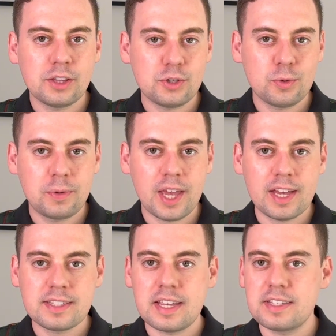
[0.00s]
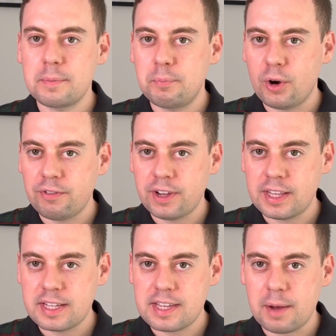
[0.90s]
And UPS is a
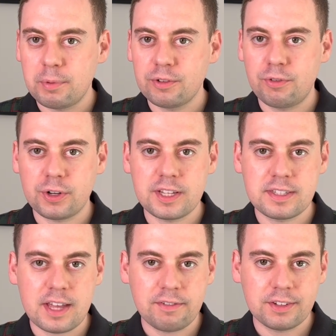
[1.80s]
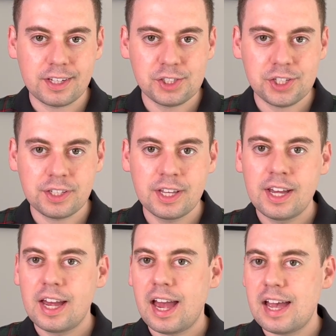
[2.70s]
perfect example for this
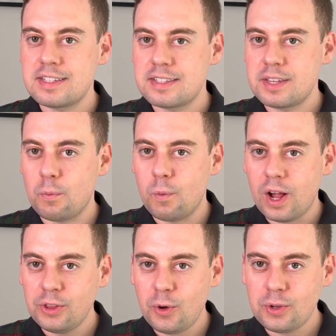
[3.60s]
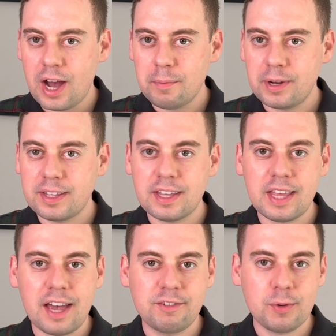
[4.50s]
definition, as it's a well-known company
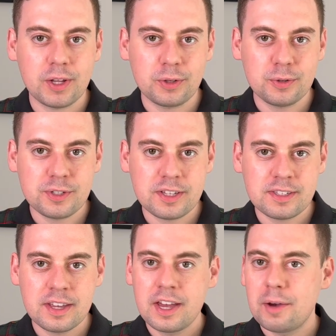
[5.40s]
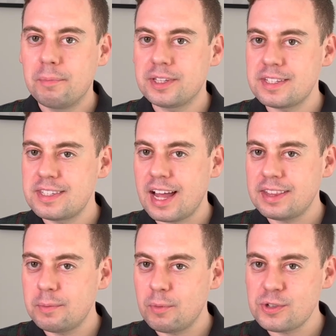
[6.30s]
that everyone uses, but it's
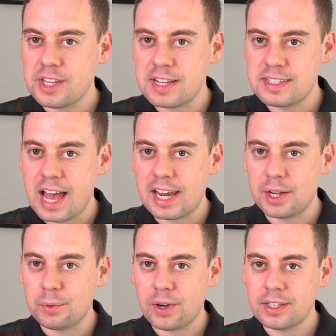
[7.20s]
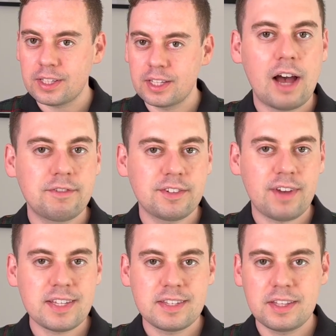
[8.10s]
not the most exciting one. I've
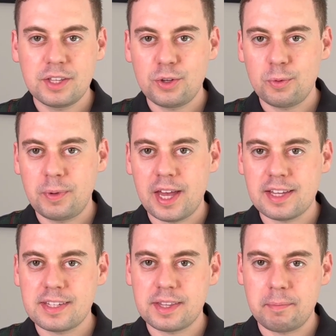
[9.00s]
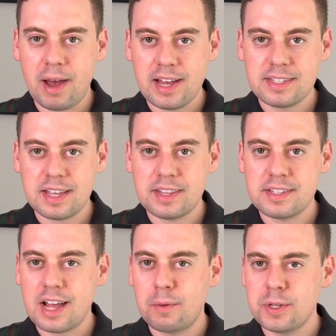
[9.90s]
invested in UPS in the past and the
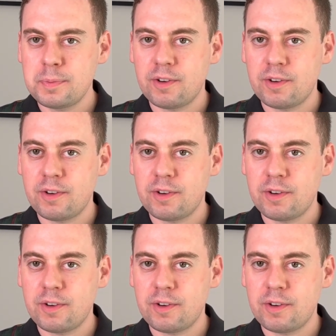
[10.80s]
stock was